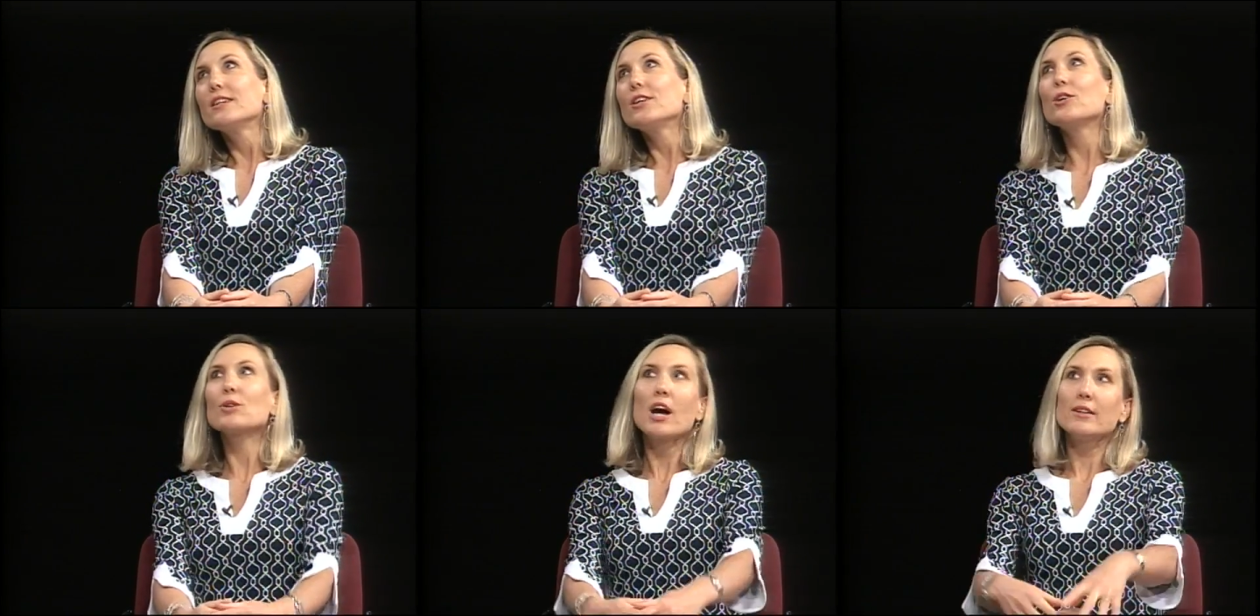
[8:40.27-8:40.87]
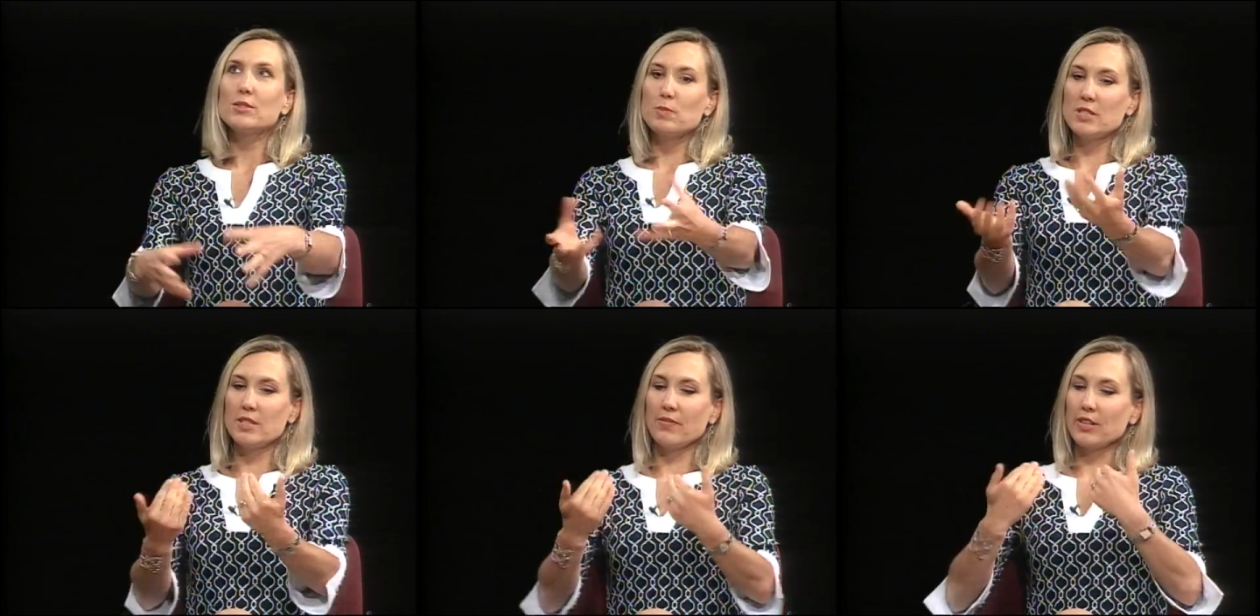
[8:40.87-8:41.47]
you know, kind of
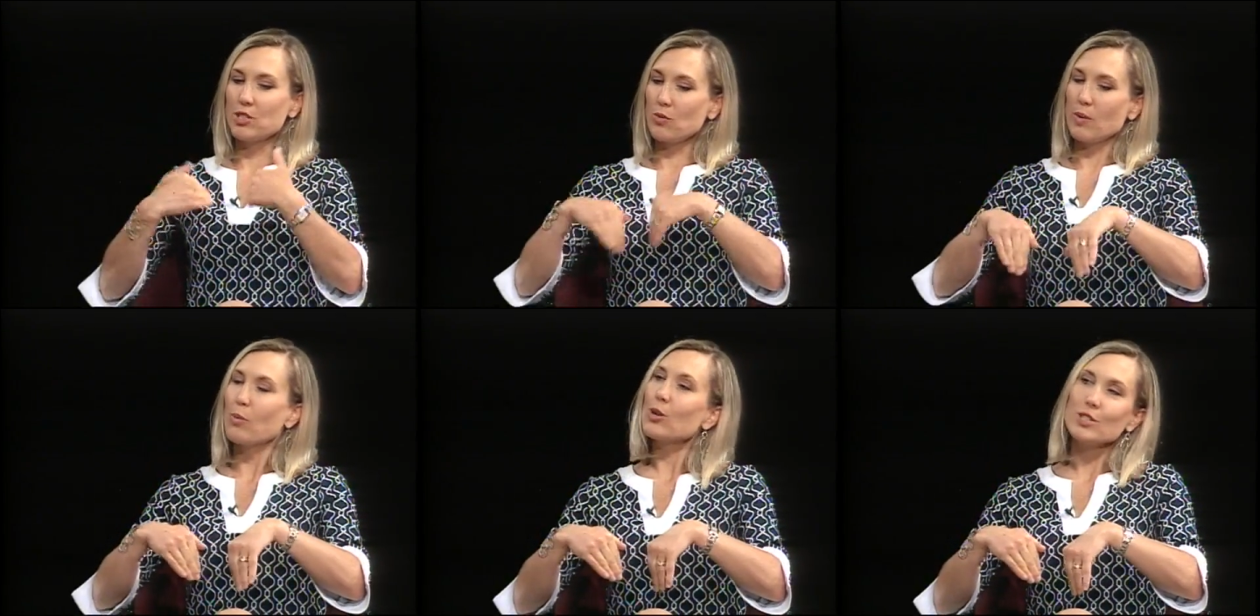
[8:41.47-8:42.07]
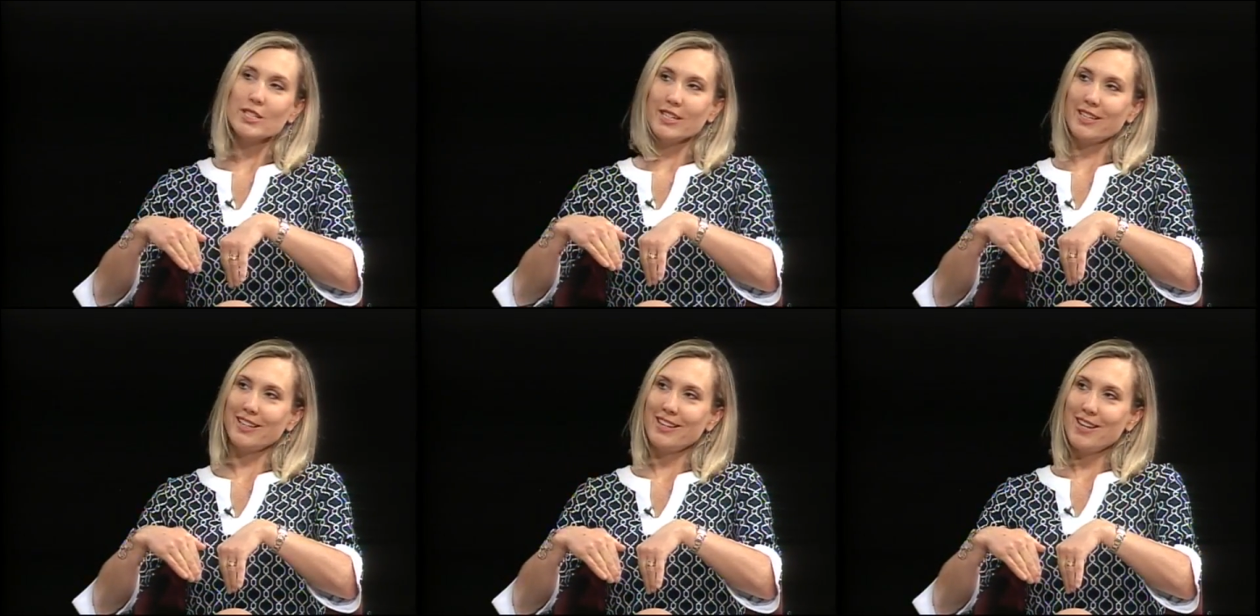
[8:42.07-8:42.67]
specific to a
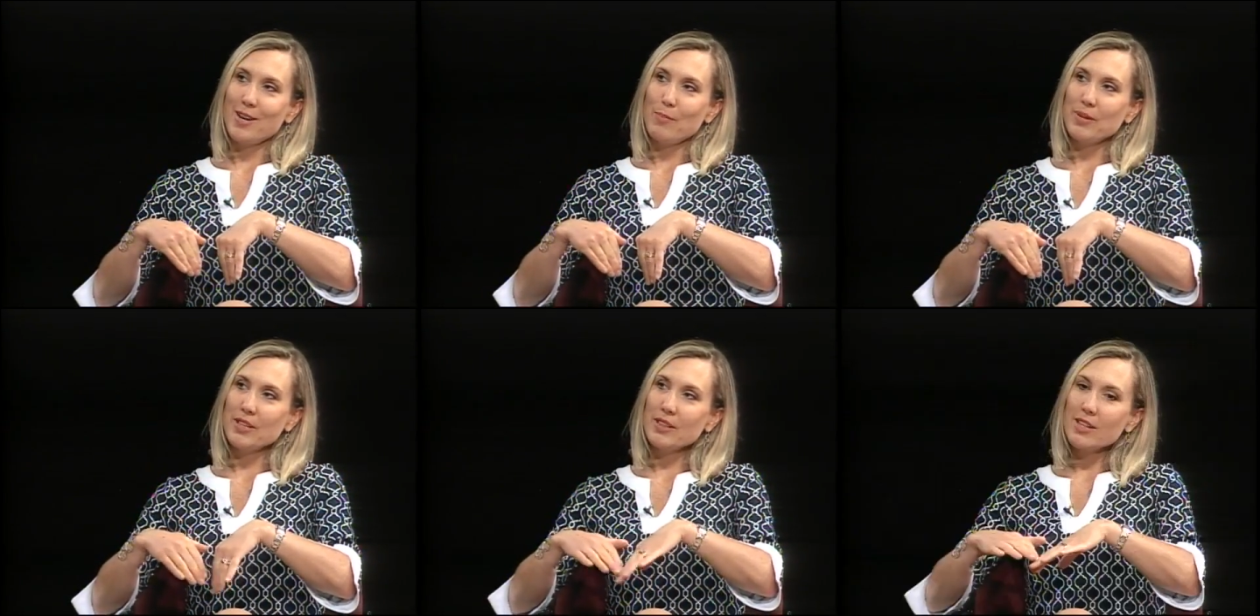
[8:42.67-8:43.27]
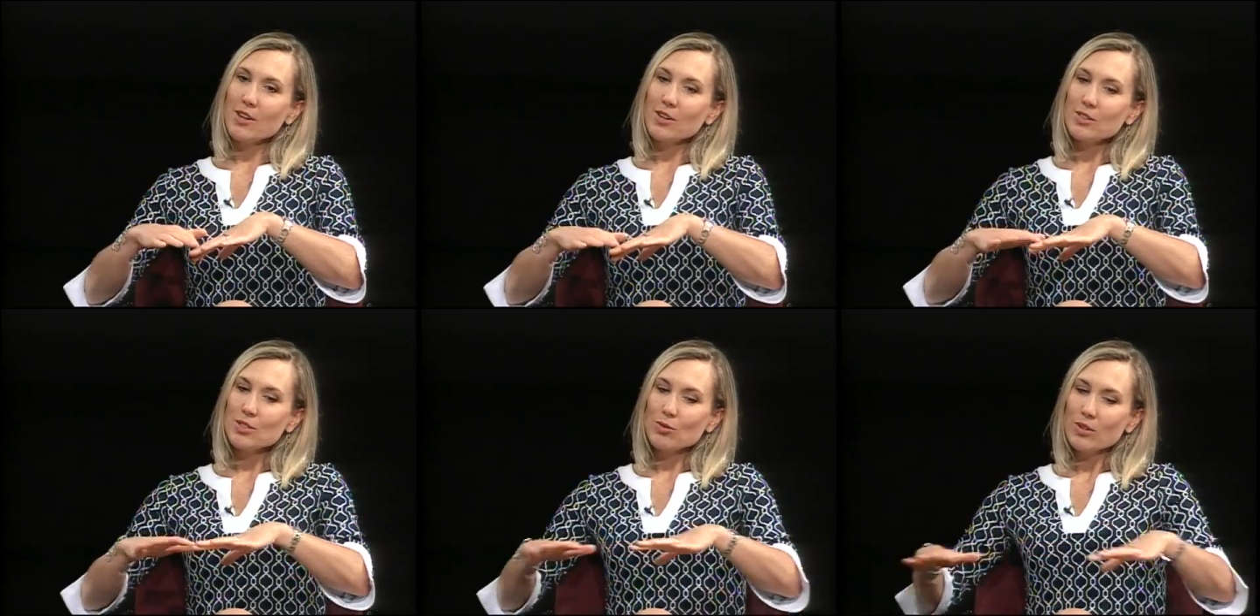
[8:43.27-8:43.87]
person, but that they're
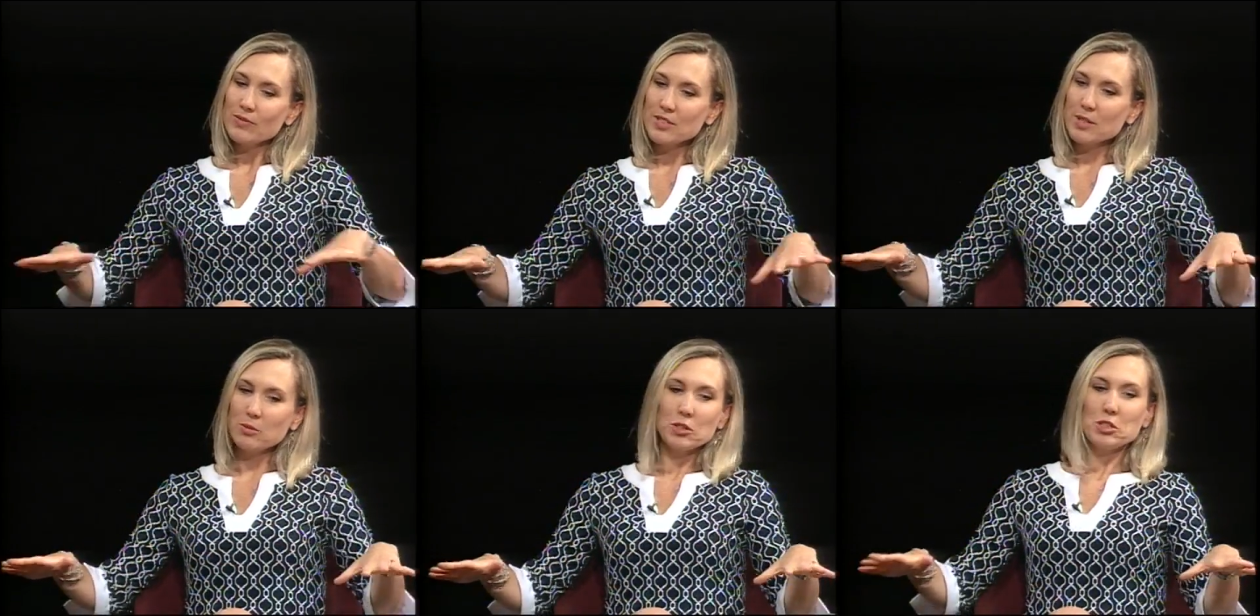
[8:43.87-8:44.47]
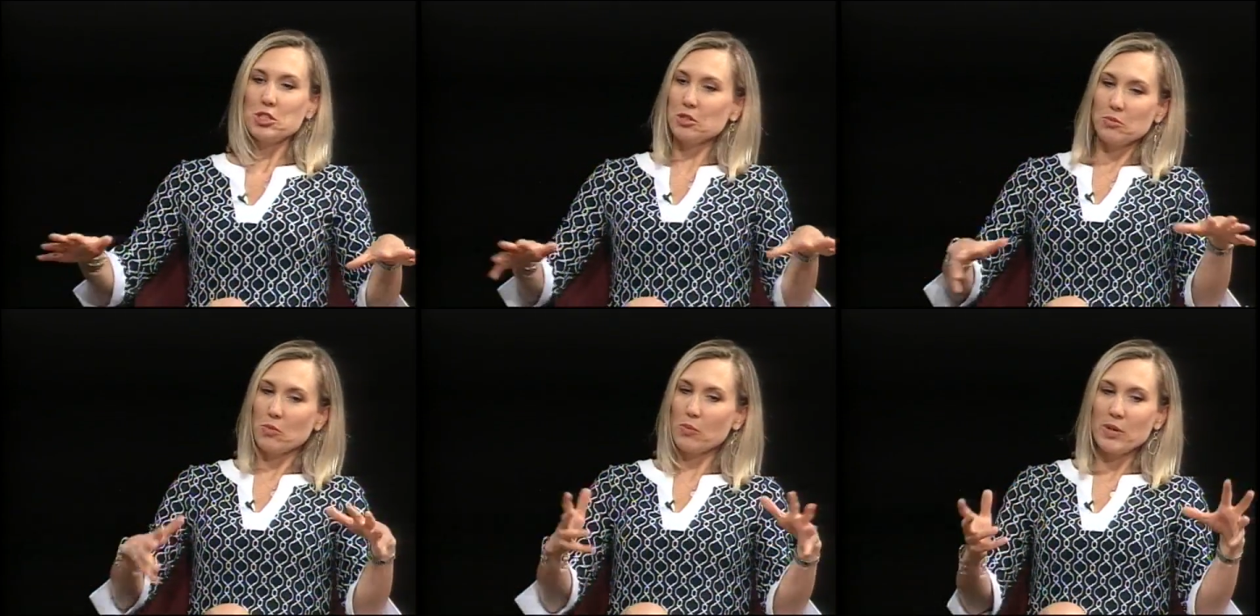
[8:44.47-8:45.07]
sort of similar to
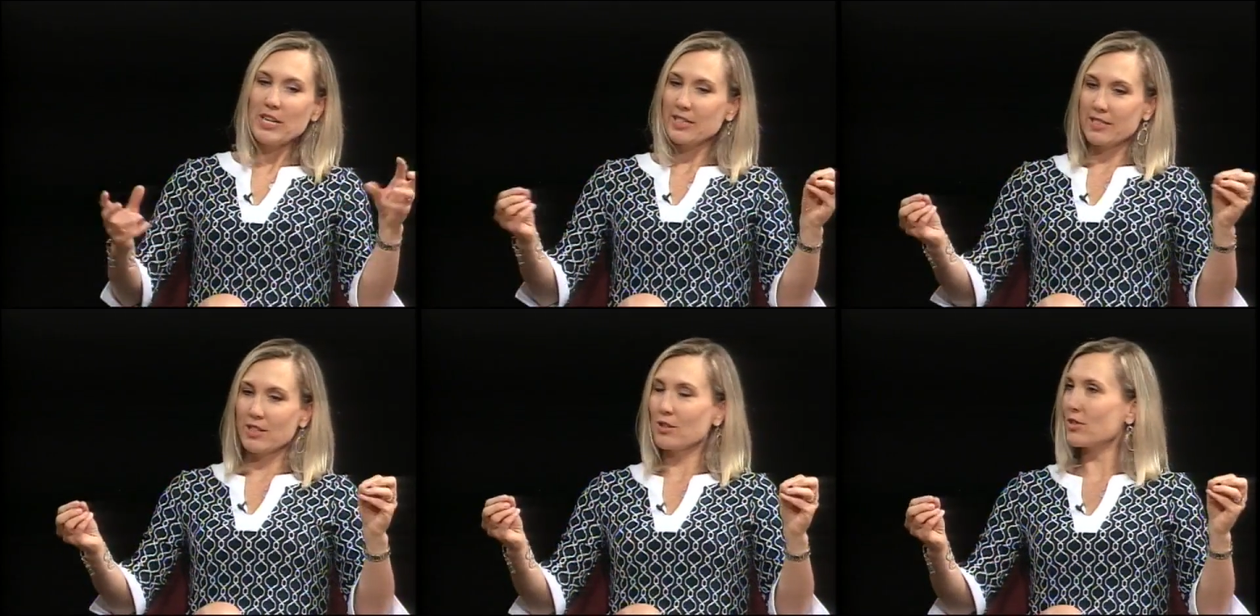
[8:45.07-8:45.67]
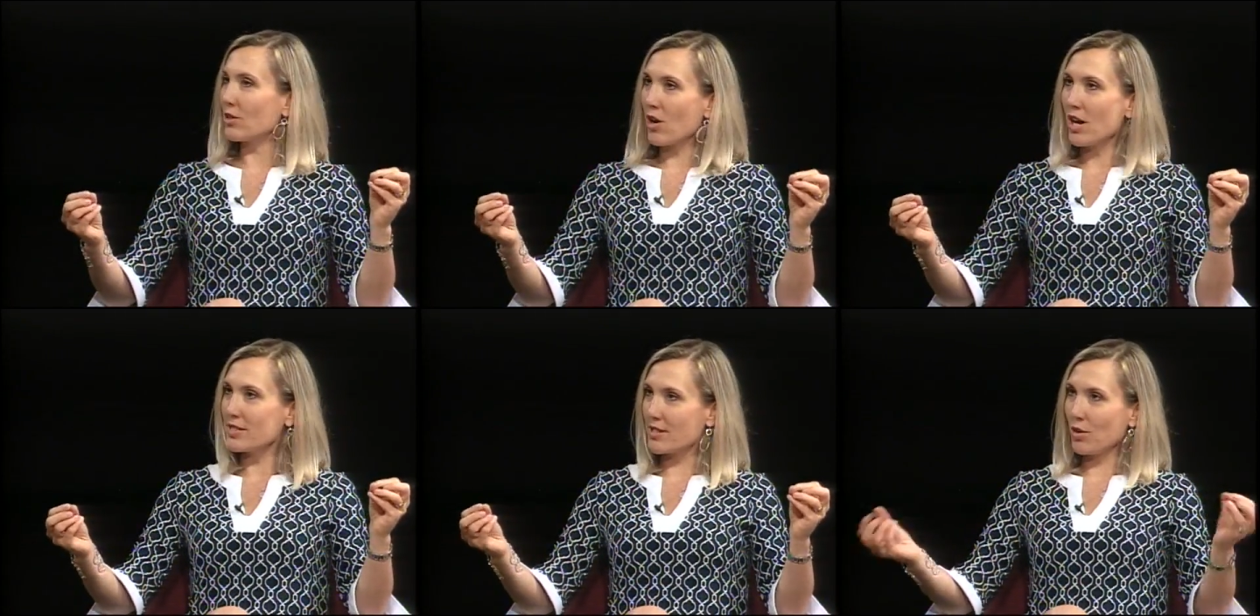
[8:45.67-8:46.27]
what we consider the
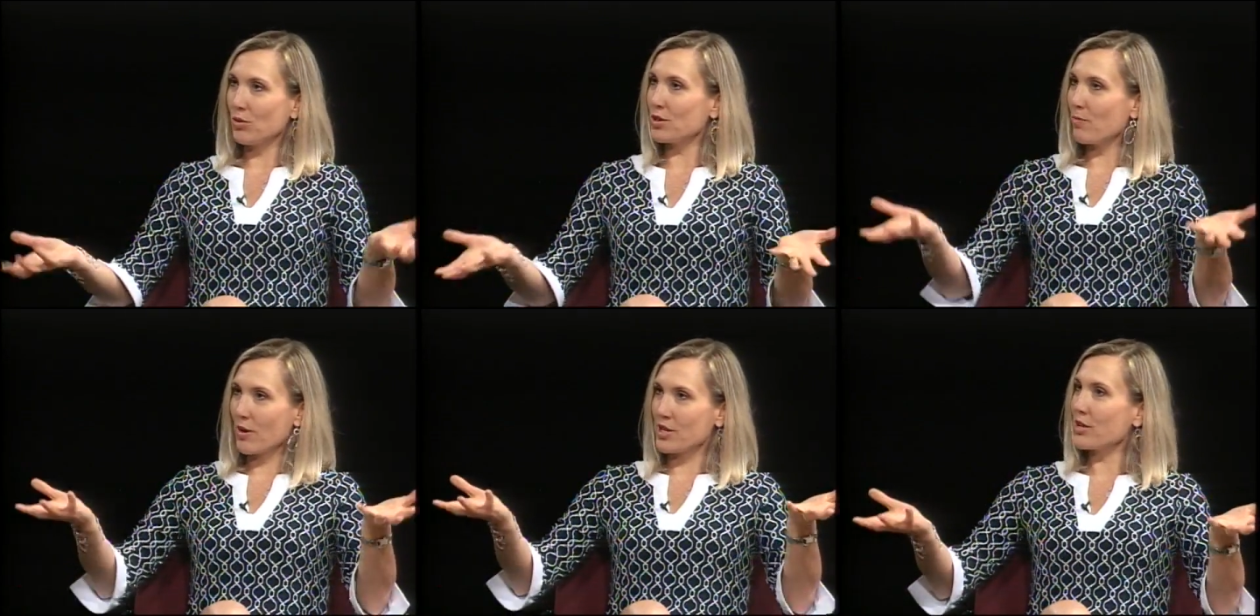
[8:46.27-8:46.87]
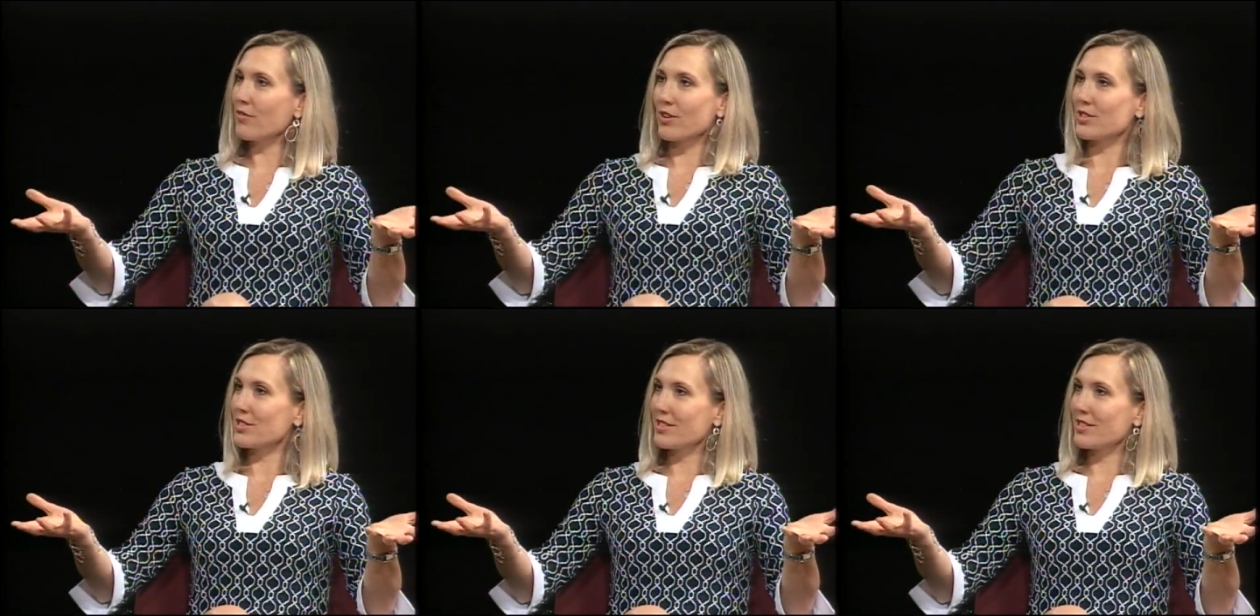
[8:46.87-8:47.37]
laws that hold up our universe.